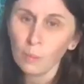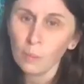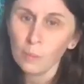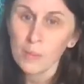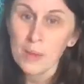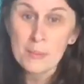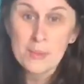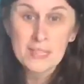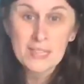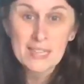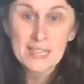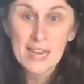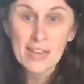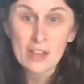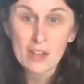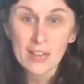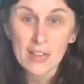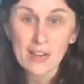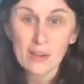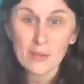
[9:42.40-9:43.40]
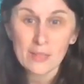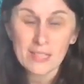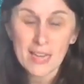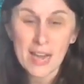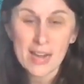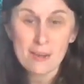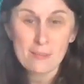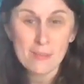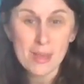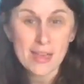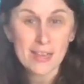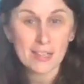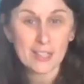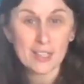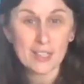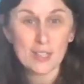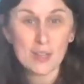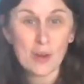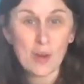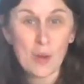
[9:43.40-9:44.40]
Maybe today you'll get outside and make a
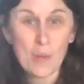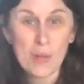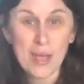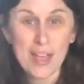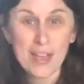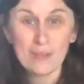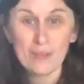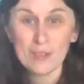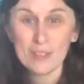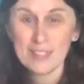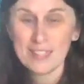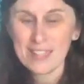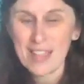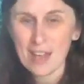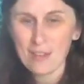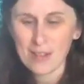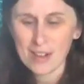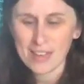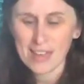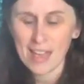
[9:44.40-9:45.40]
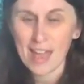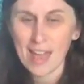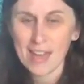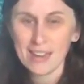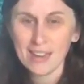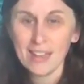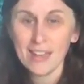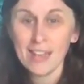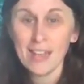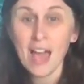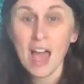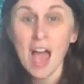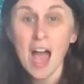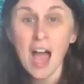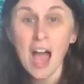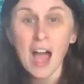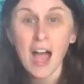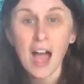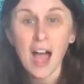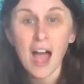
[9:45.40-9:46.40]
snowman. We'll sing that one again.
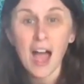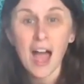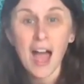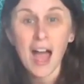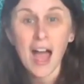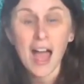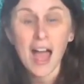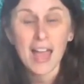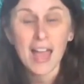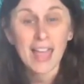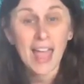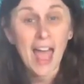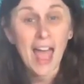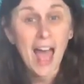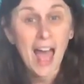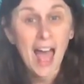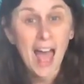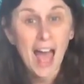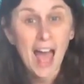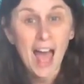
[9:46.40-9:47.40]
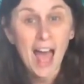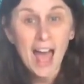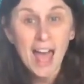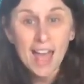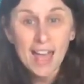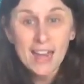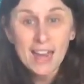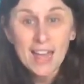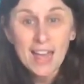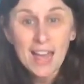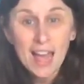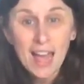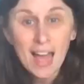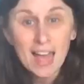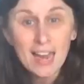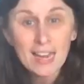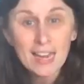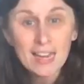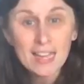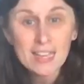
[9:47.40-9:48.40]
I had
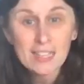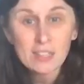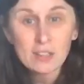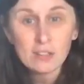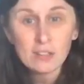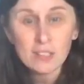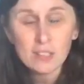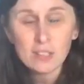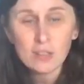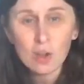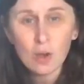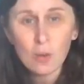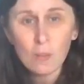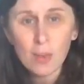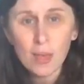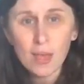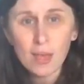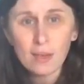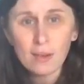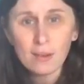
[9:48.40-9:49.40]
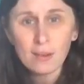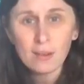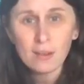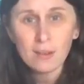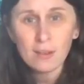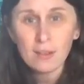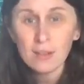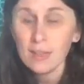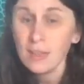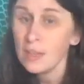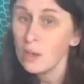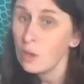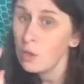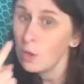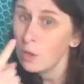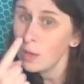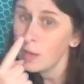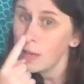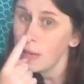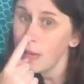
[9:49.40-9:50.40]
a little snowman.
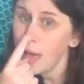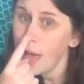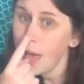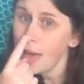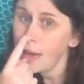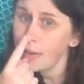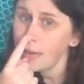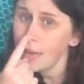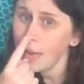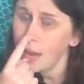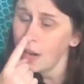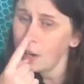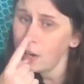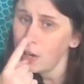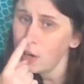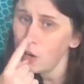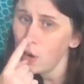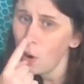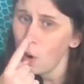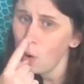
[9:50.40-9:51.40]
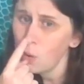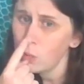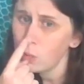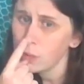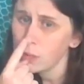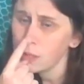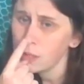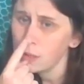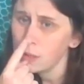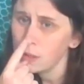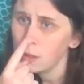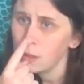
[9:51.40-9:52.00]
He had a carrot nose.